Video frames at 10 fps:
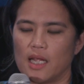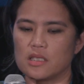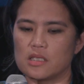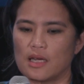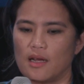
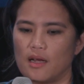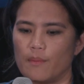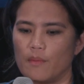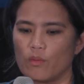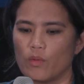And
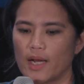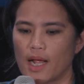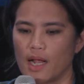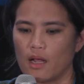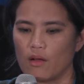um,
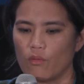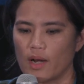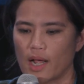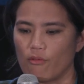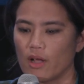when I
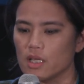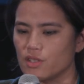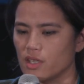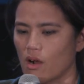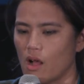when I
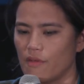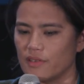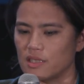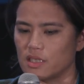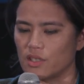went into their
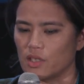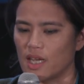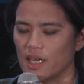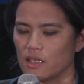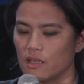office,
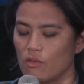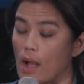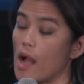they're like,